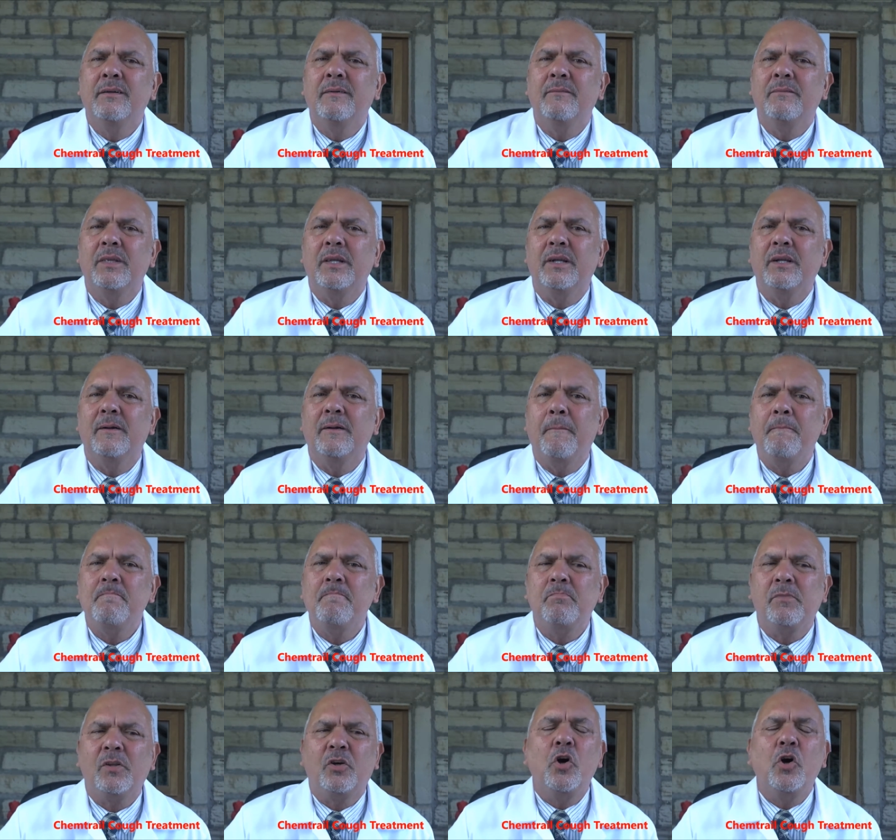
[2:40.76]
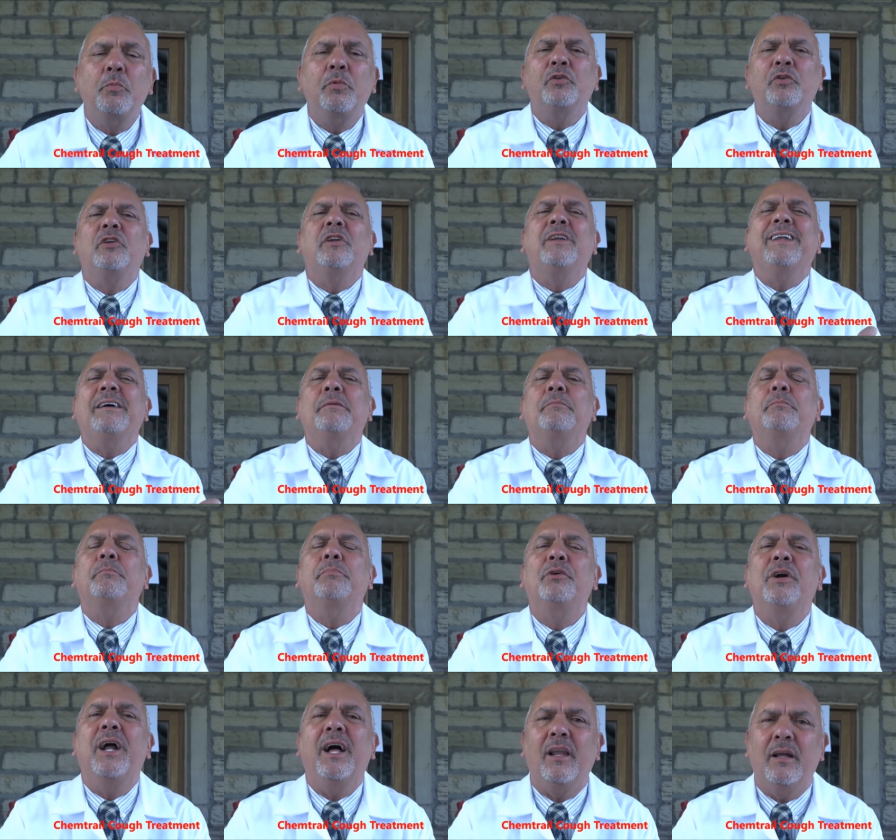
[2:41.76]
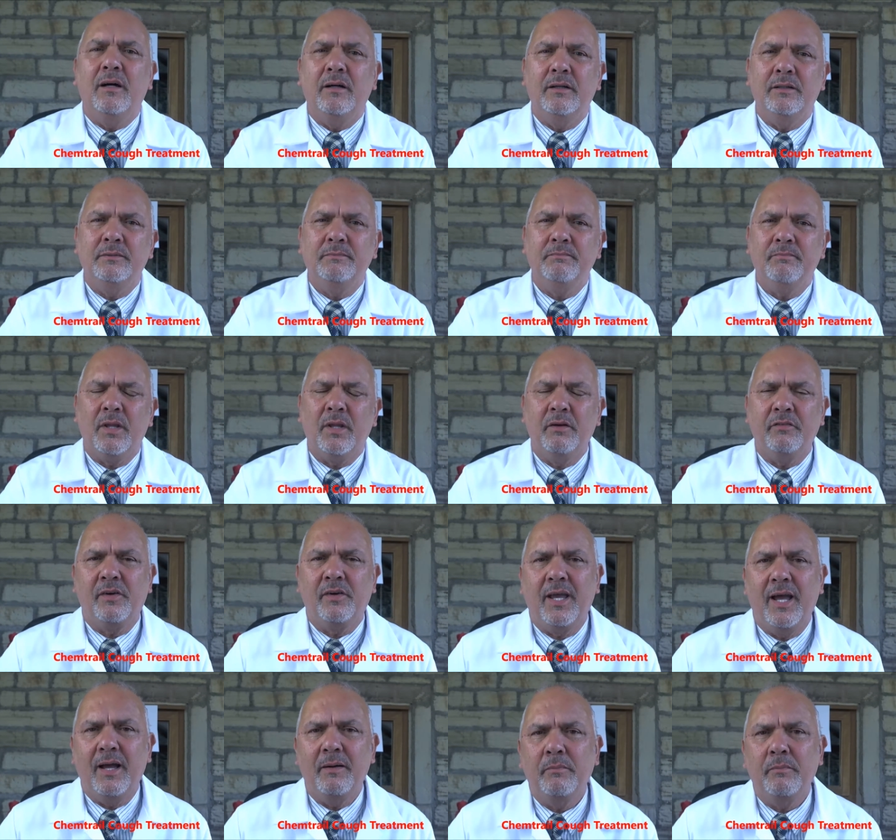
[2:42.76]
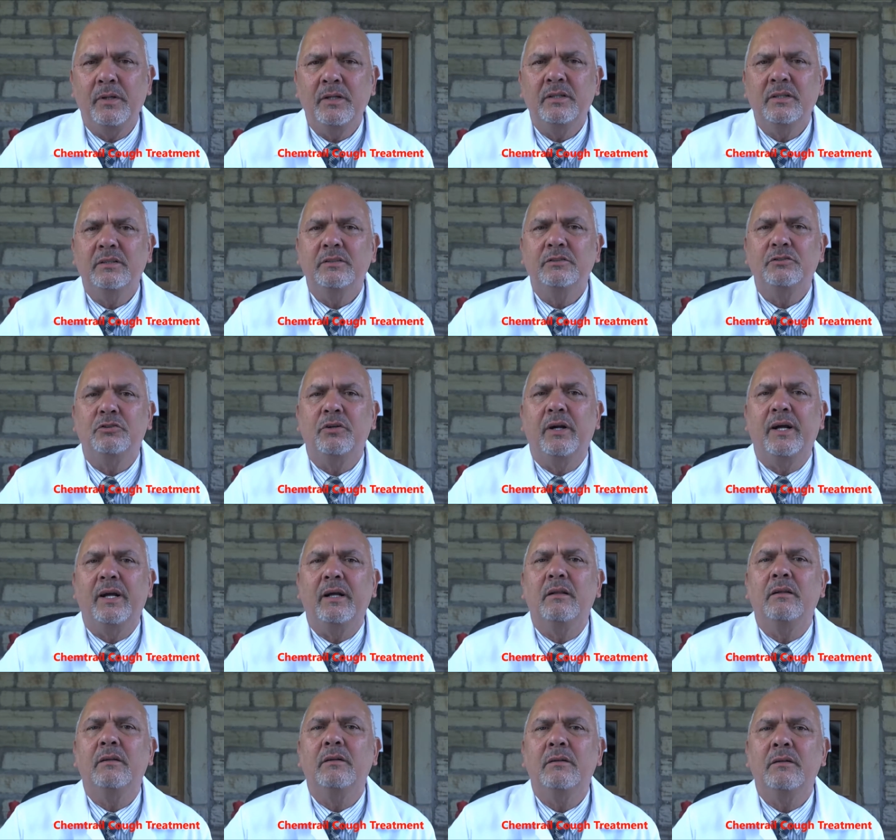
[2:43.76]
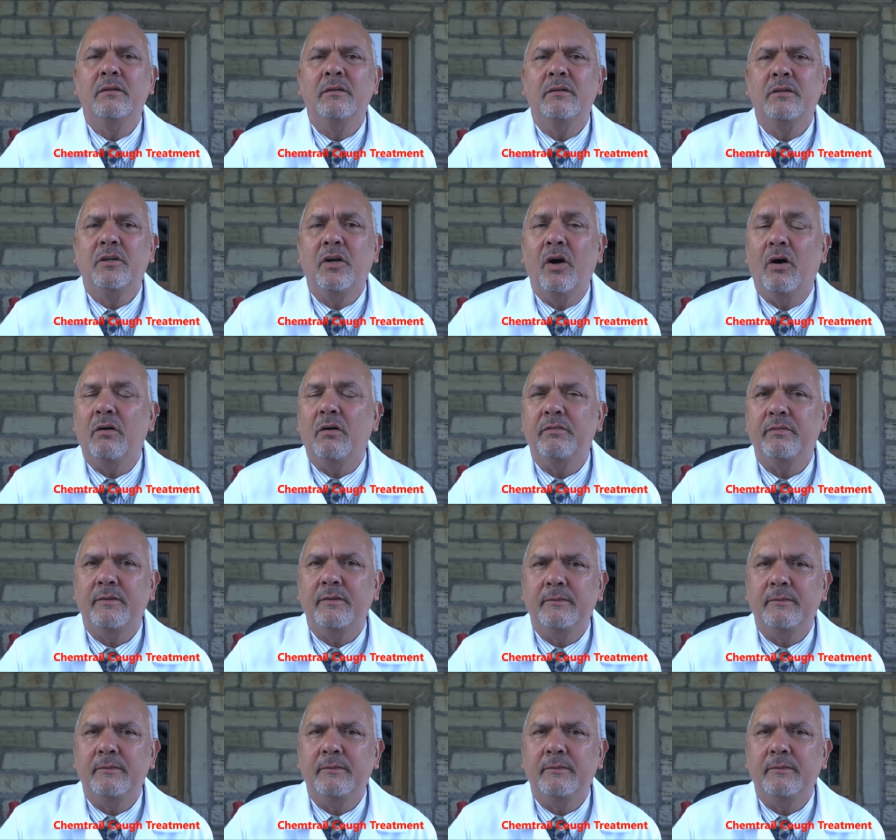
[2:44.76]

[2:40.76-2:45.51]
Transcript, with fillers: that come under the umbrella of chemtrail cough.